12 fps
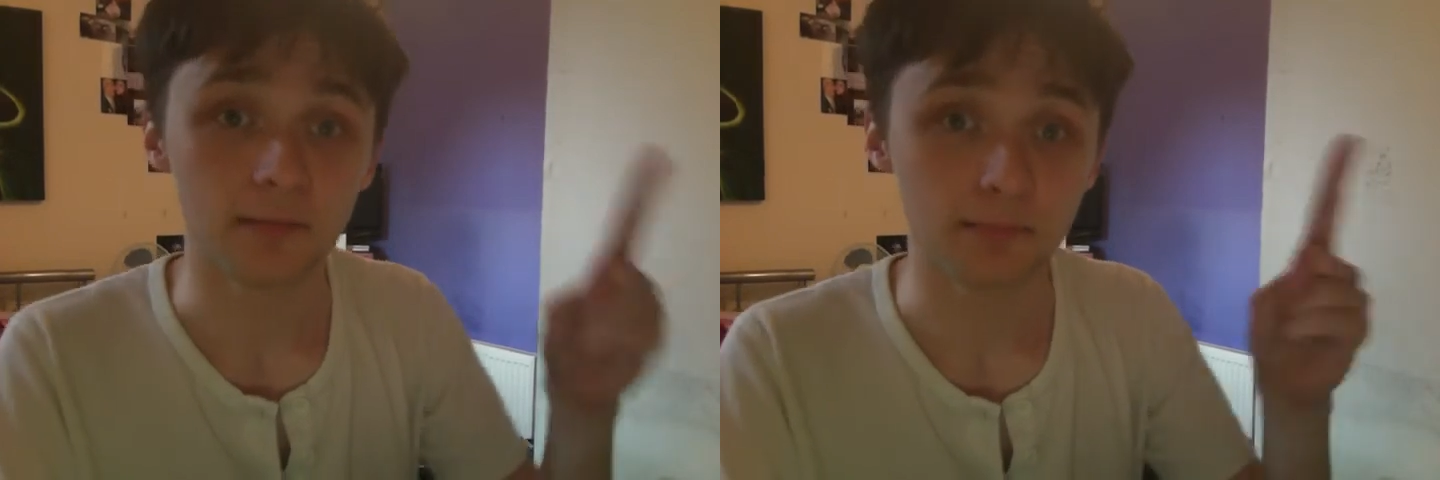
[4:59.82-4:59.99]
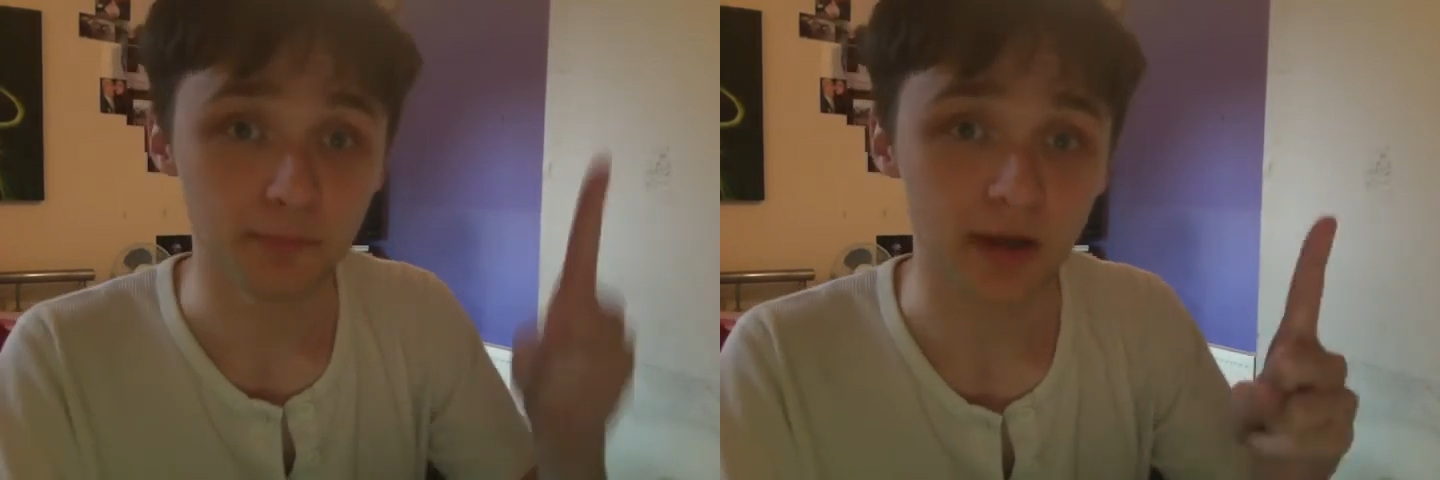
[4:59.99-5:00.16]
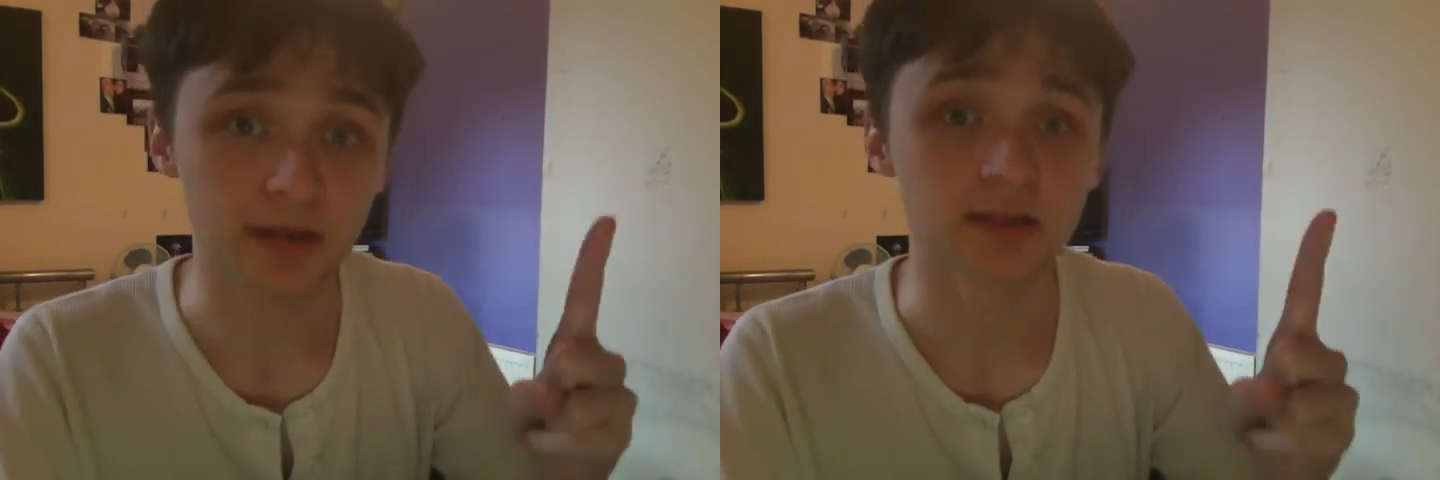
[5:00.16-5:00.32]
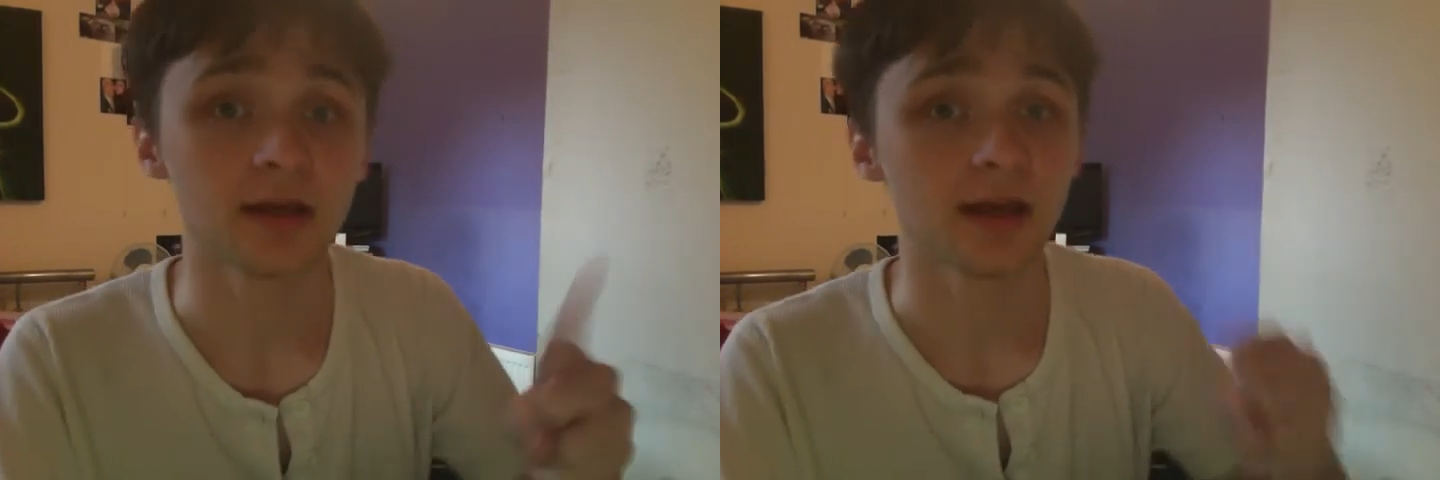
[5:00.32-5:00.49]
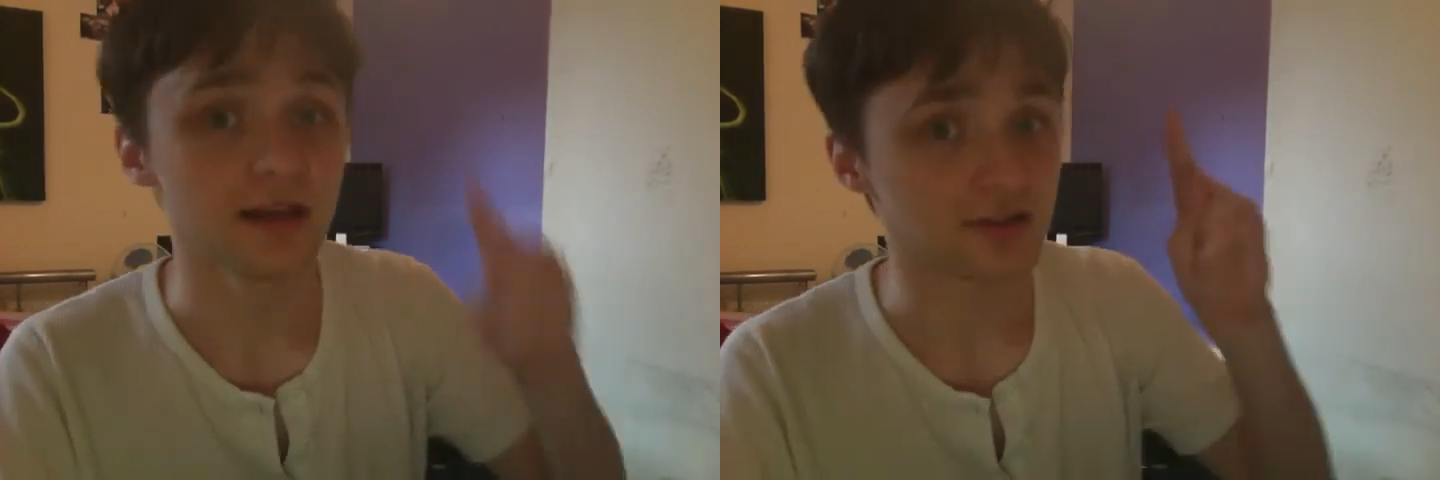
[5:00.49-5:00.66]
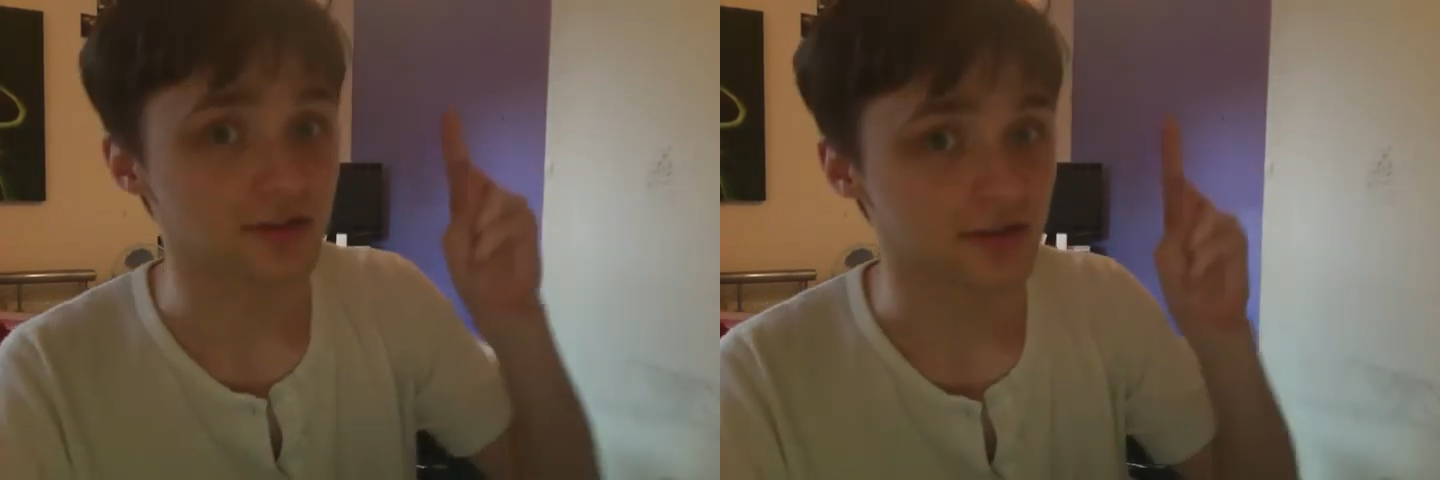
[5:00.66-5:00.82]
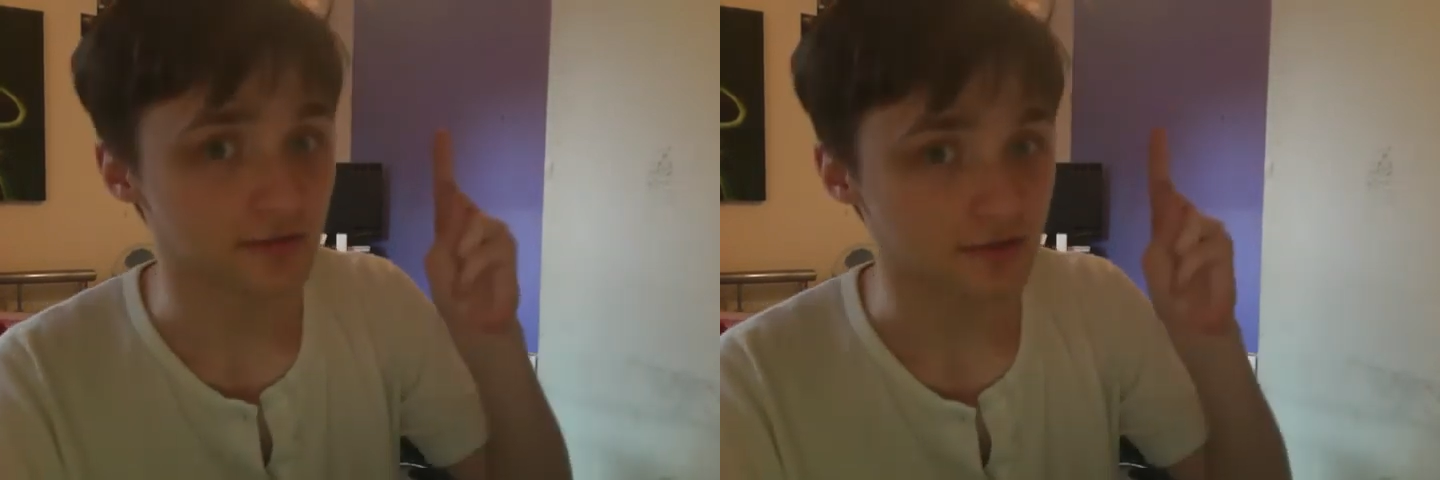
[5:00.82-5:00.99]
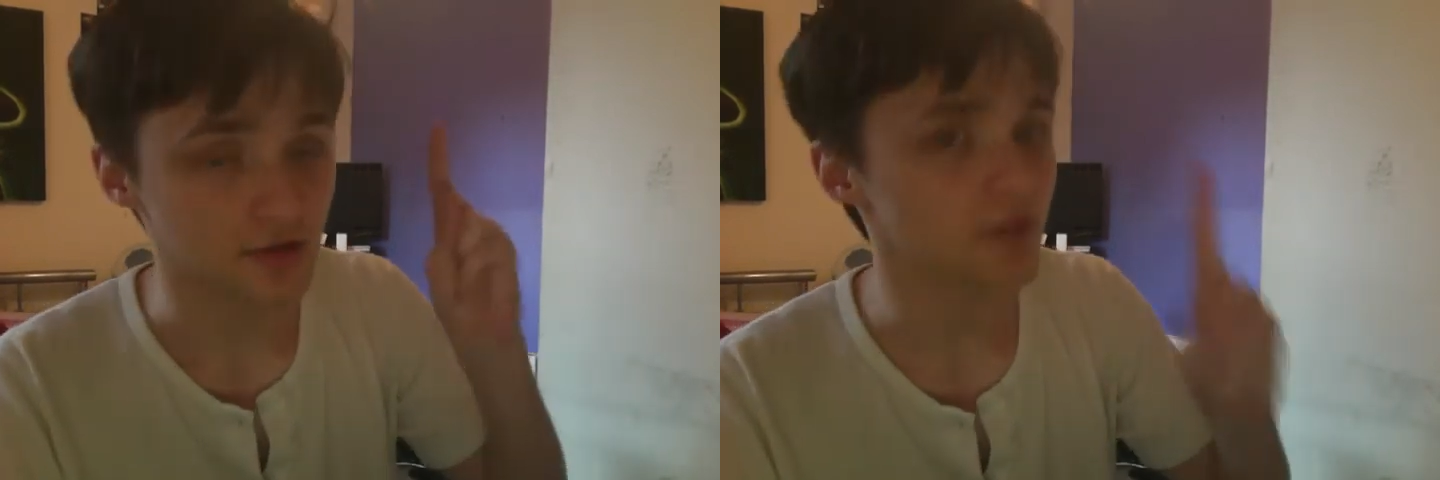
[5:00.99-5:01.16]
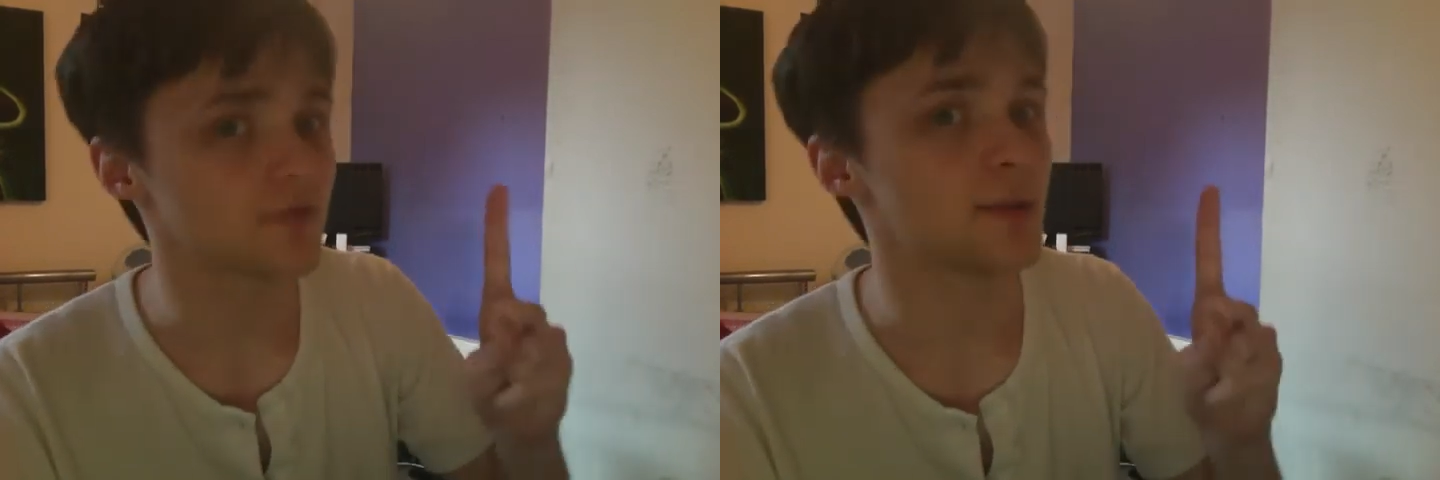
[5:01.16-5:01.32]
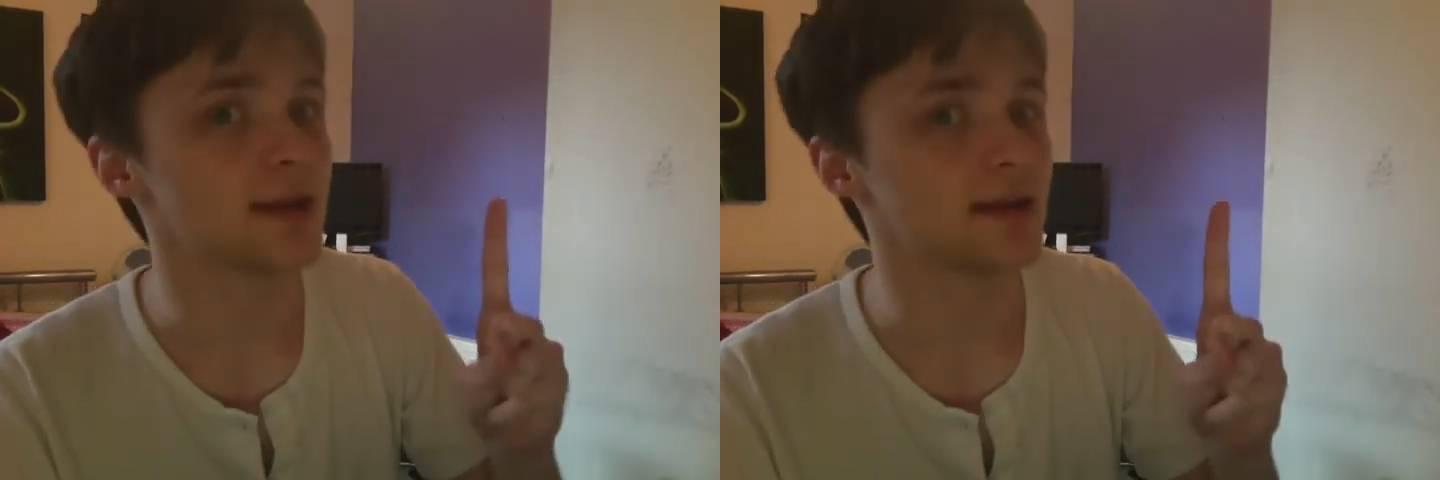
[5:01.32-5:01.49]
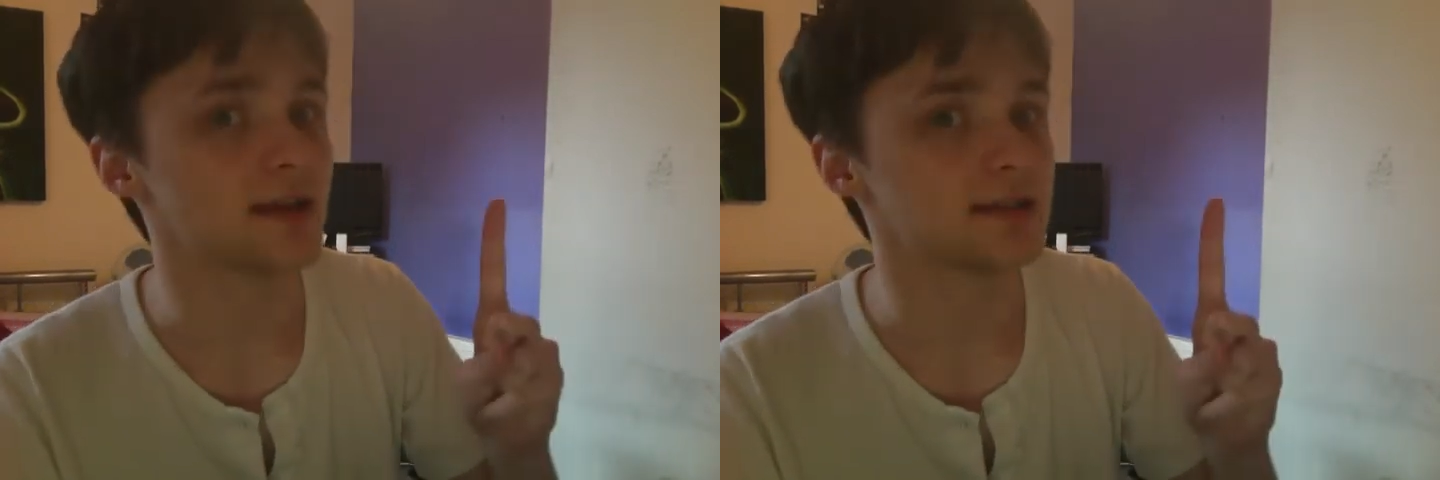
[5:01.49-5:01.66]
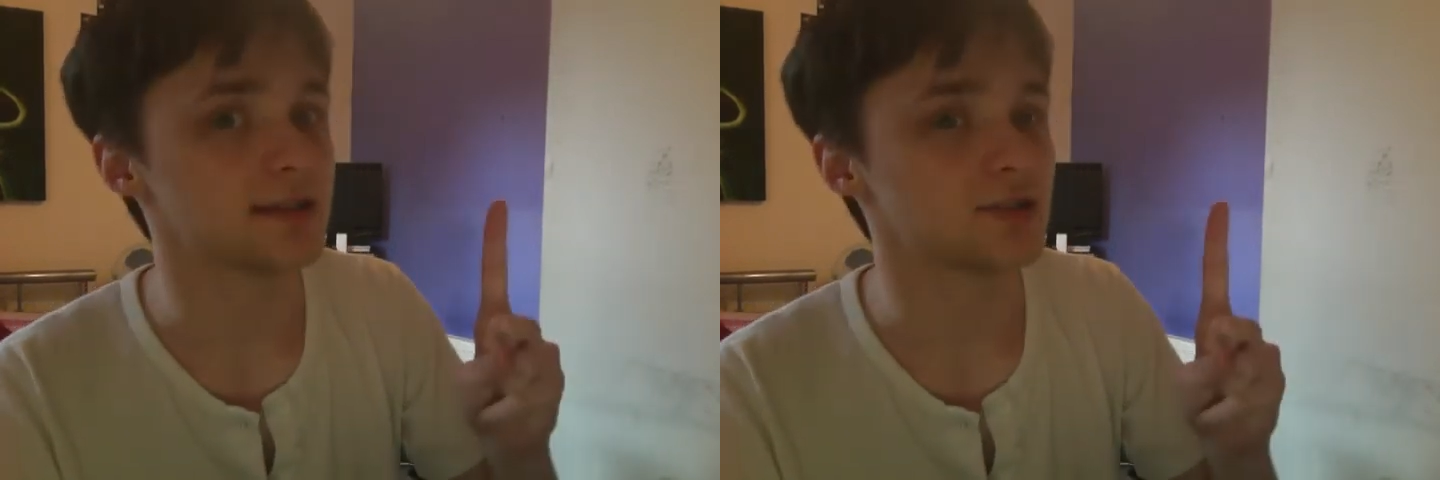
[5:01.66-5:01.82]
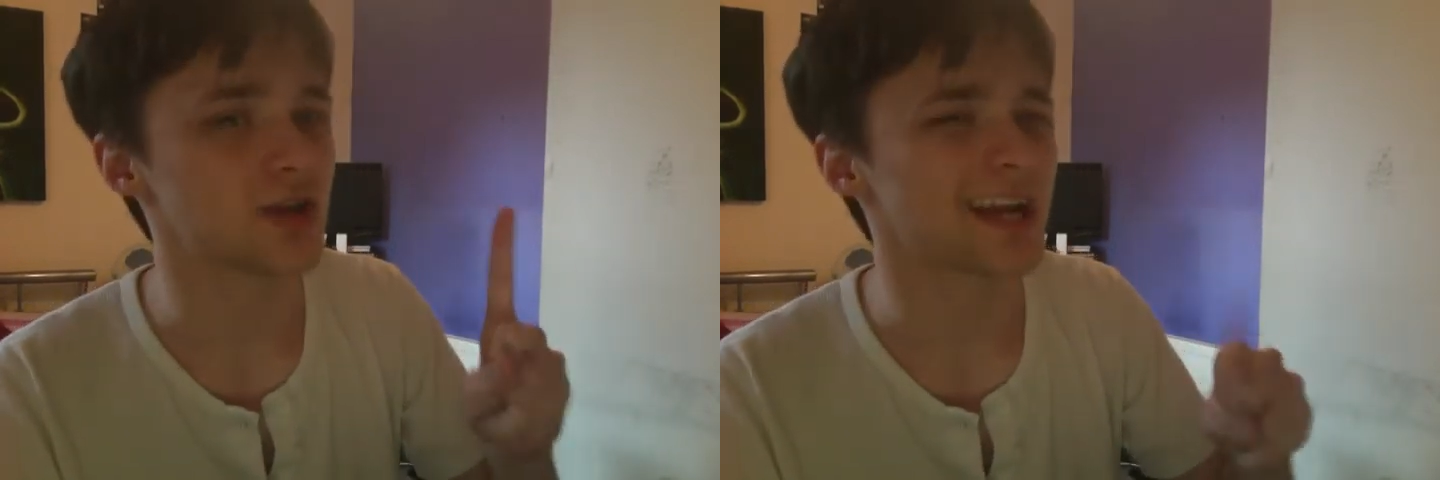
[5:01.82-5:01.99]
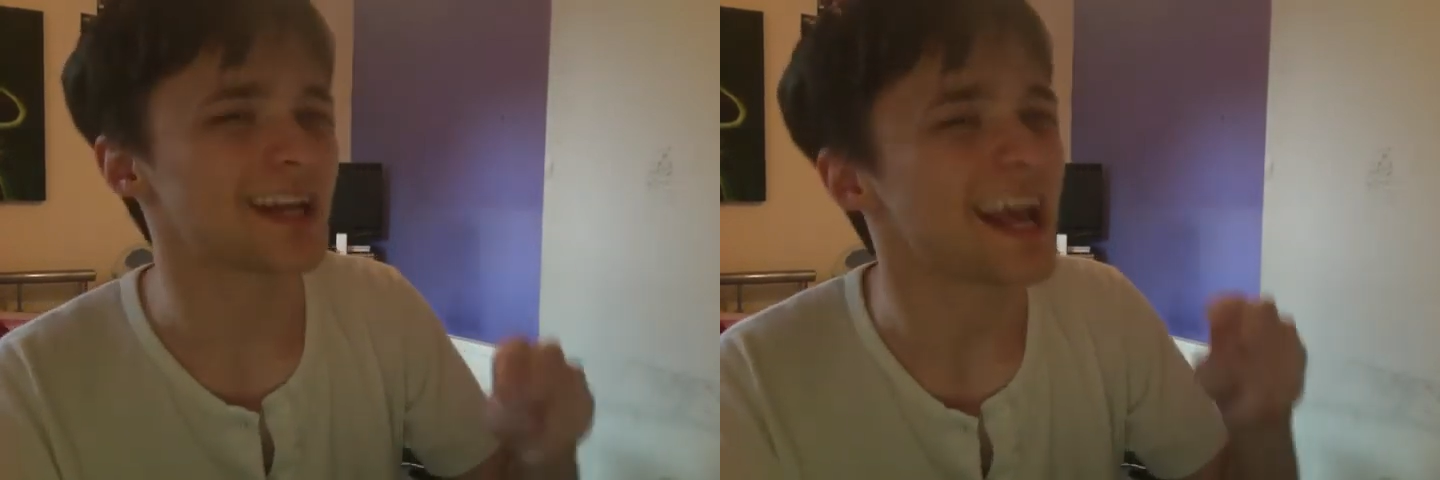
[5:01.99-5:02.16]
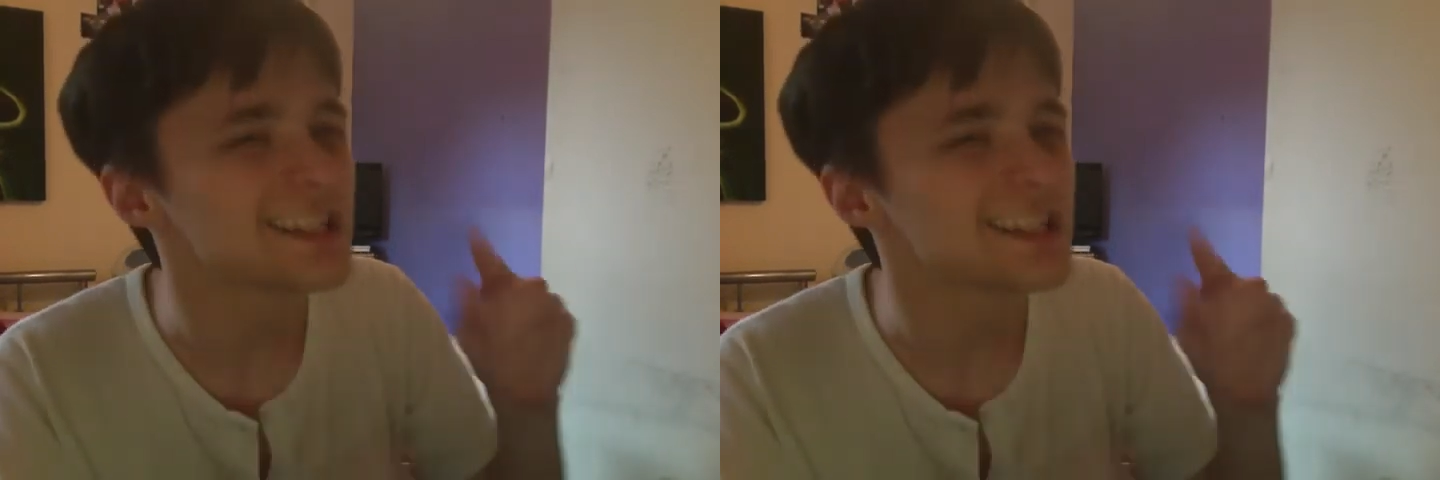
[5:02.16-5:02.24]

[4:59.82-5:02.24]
But Dark Rebellion Xyz Dragon